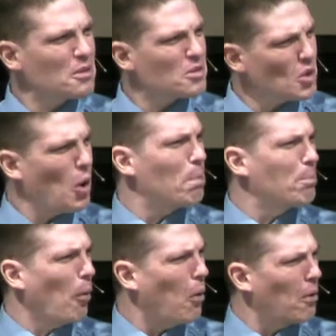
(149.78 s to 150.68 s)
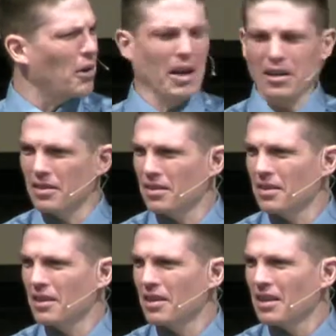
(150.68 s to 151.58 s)
are so boring.
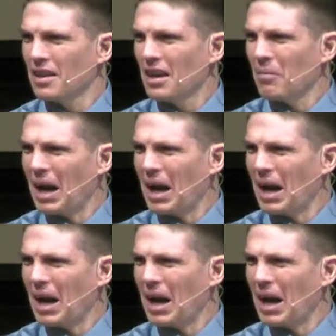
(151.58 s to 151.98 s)
I mean,